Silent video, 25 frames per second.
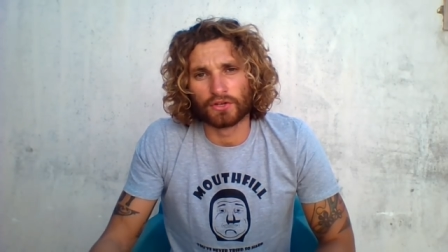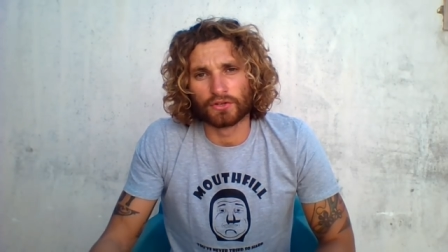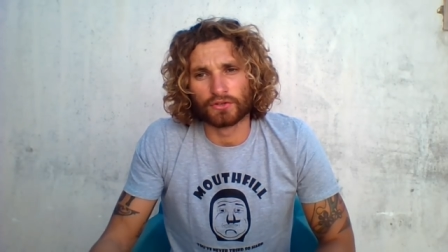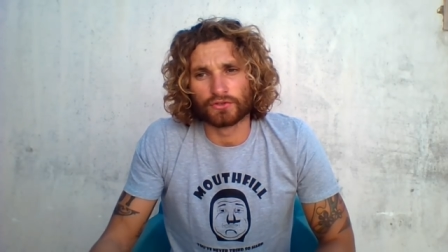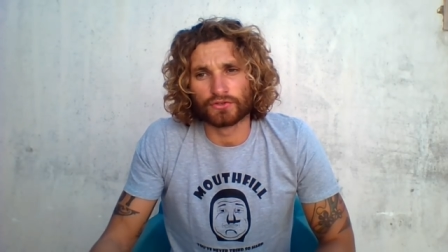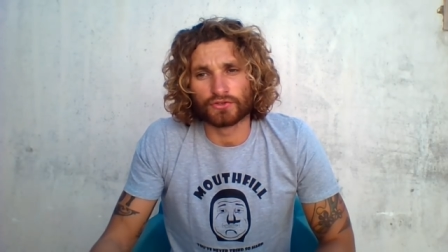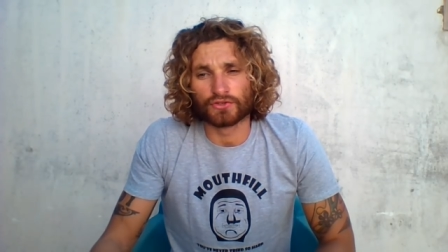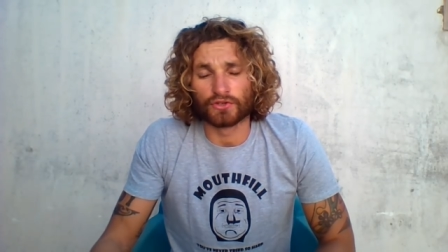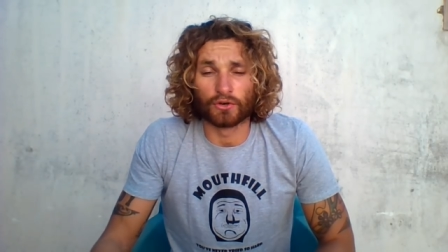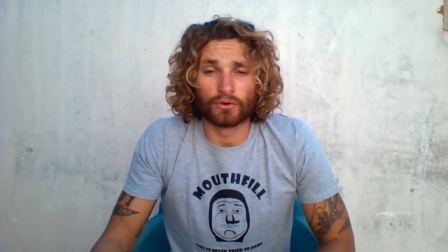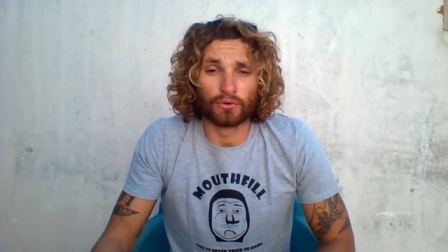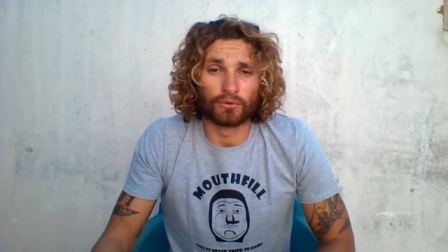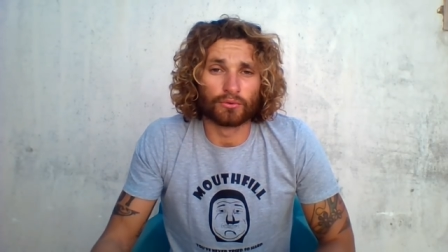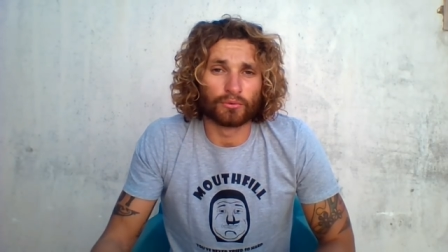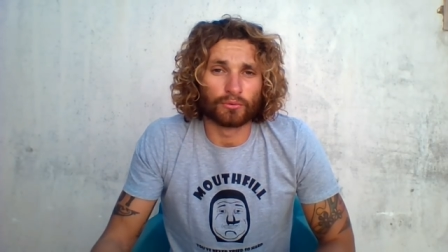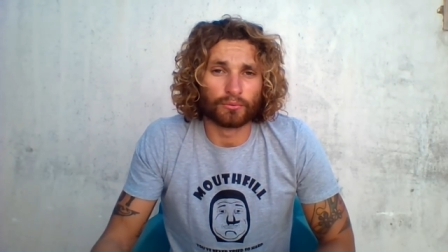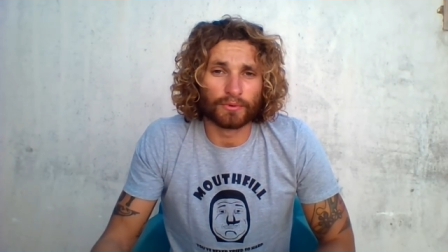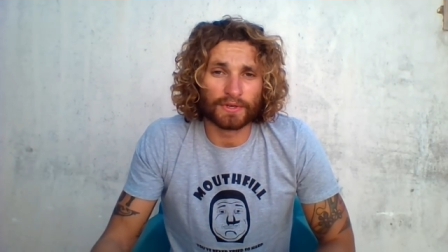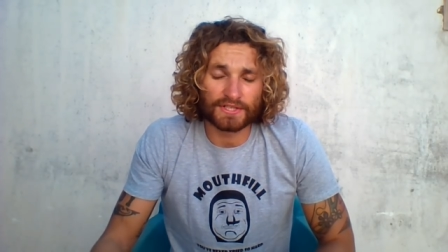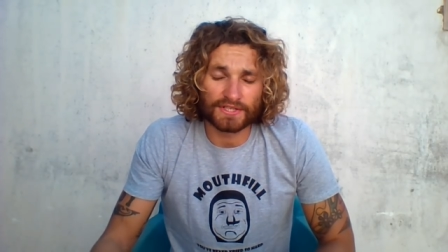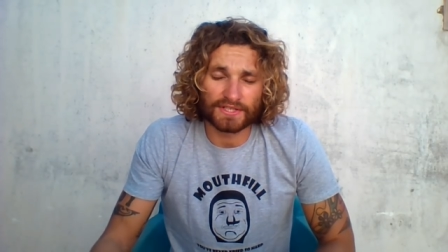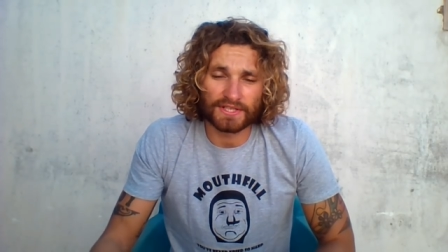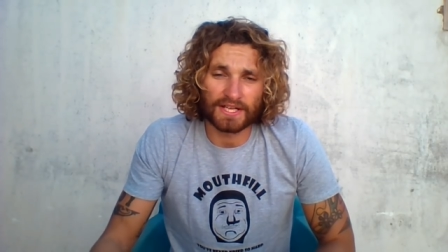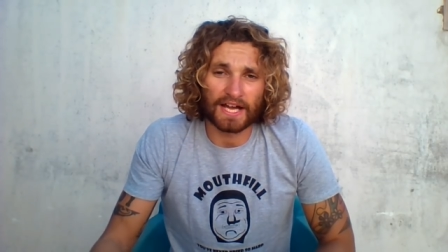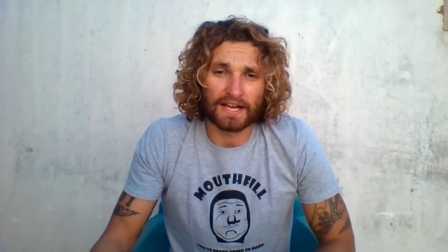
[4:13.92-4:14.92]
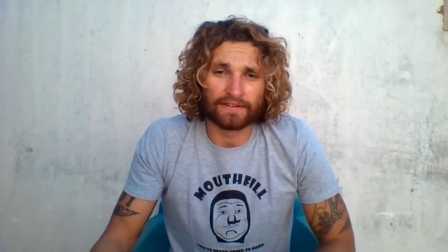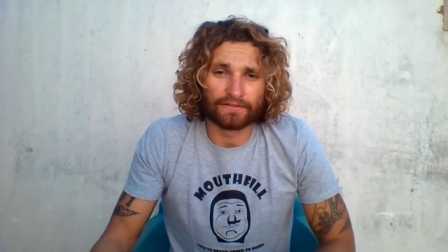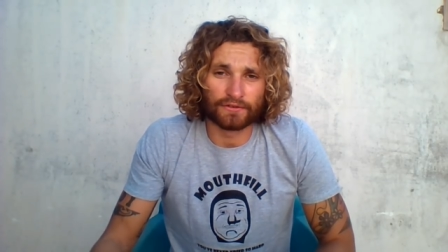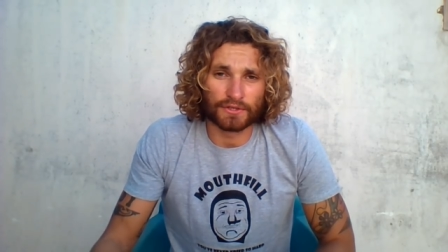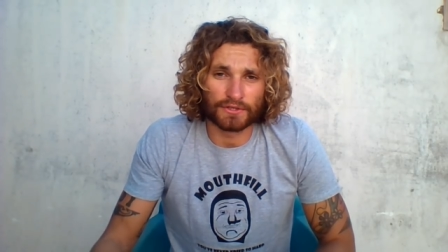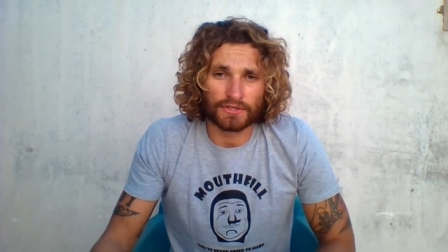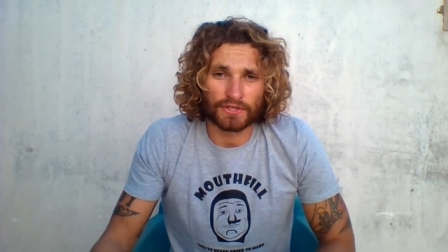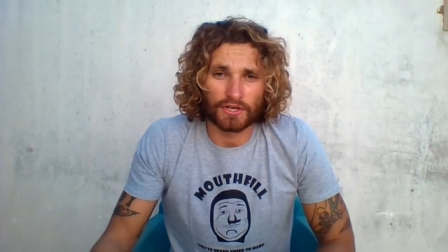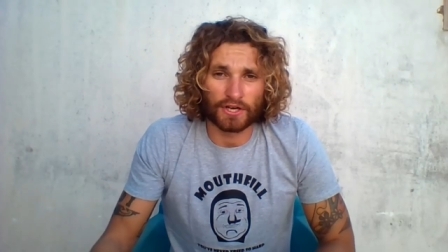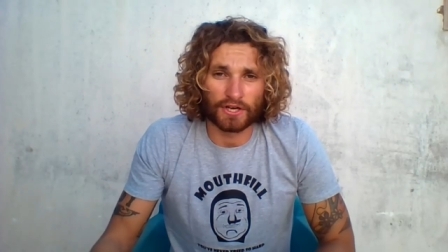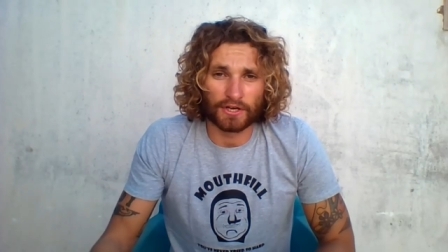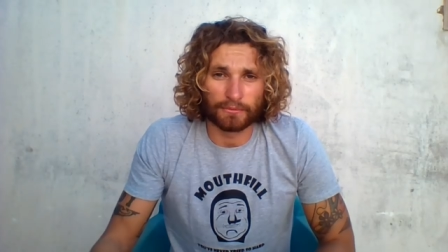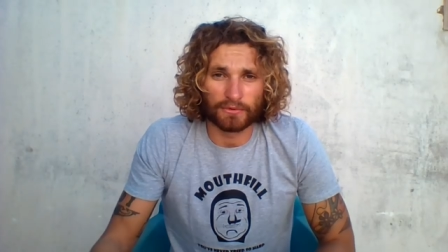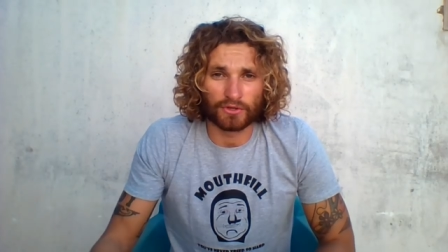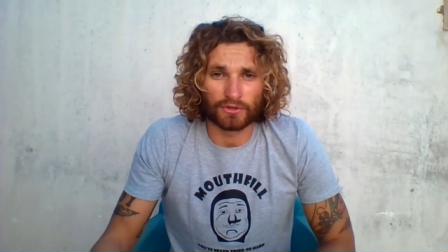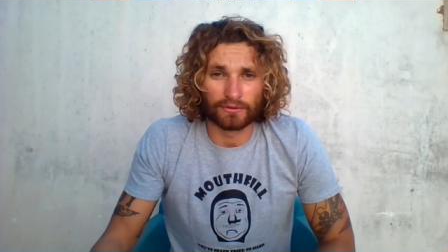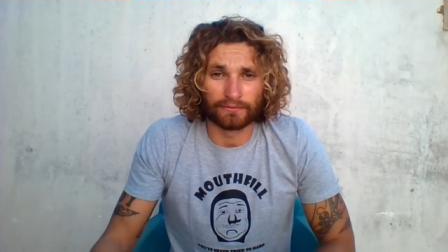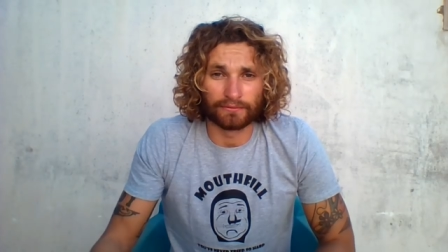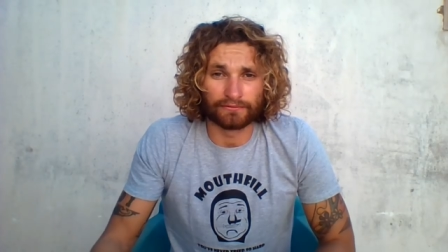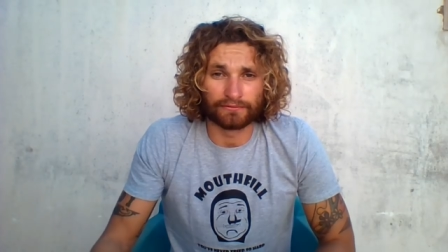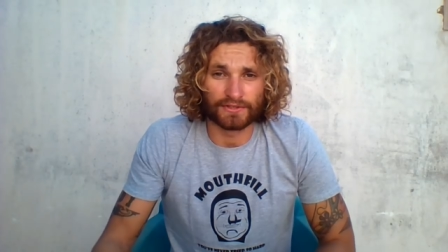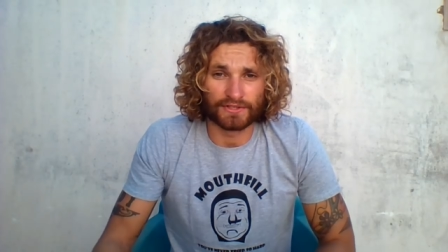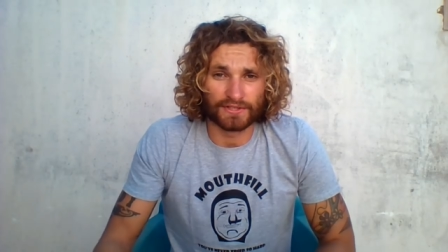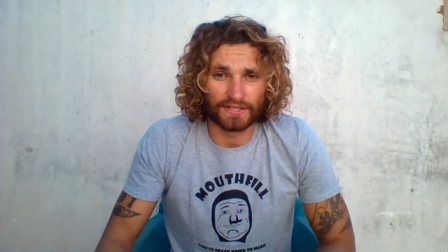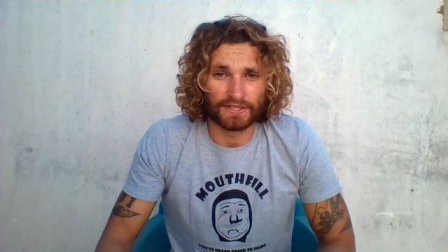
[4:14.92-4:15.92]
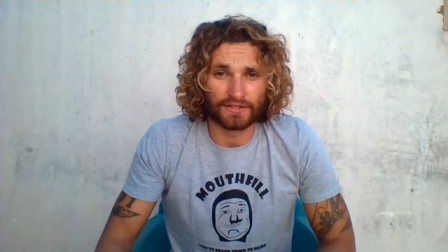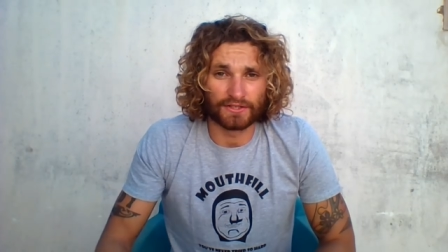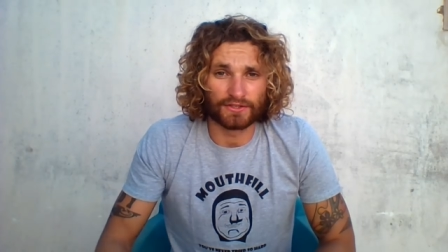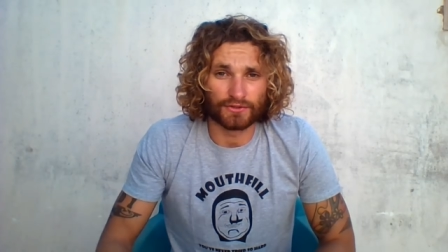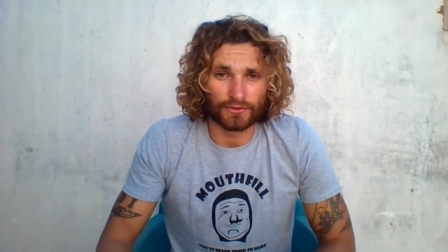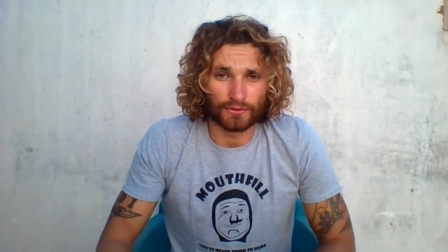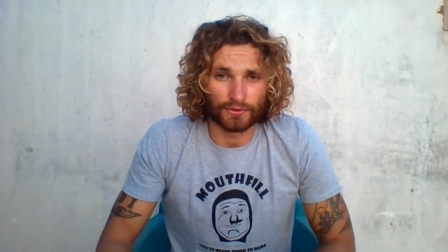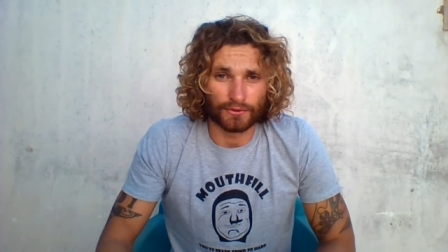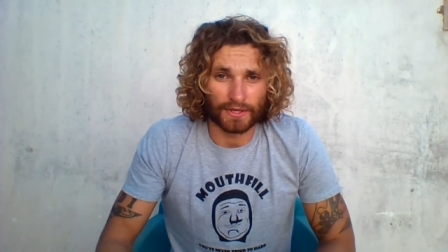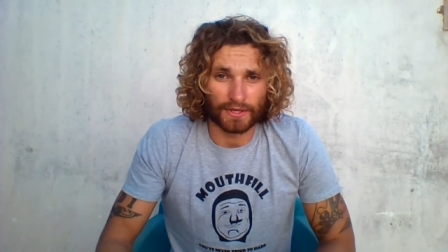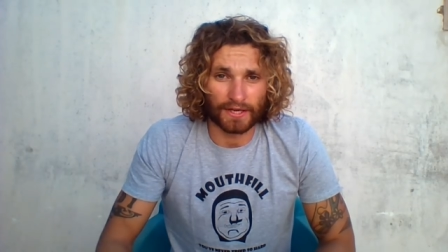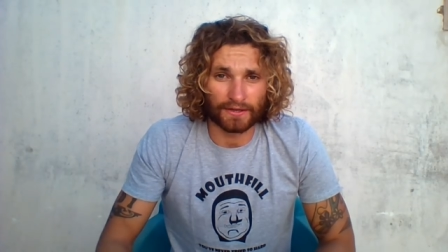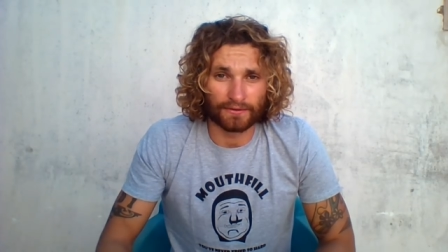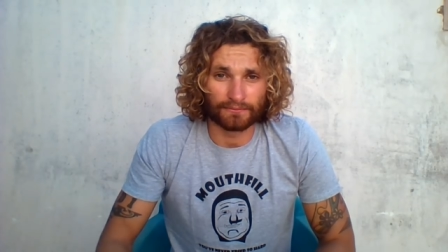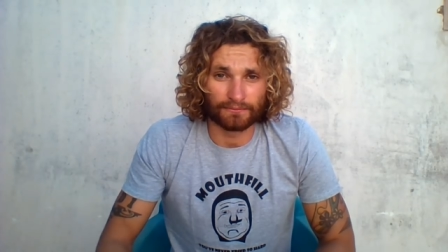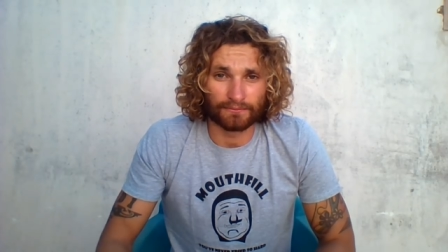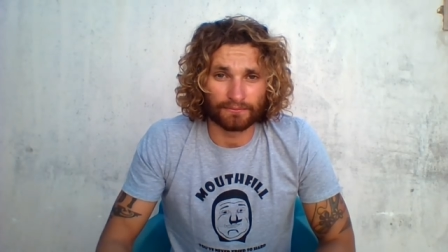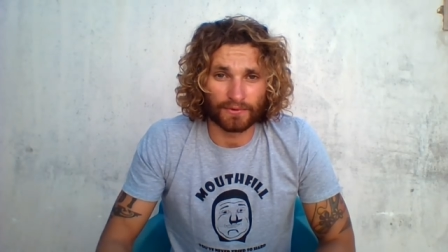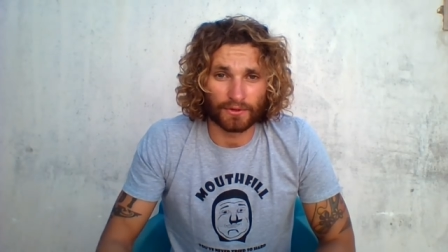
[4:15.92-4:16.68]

so which diver is going to become fatigued sooner?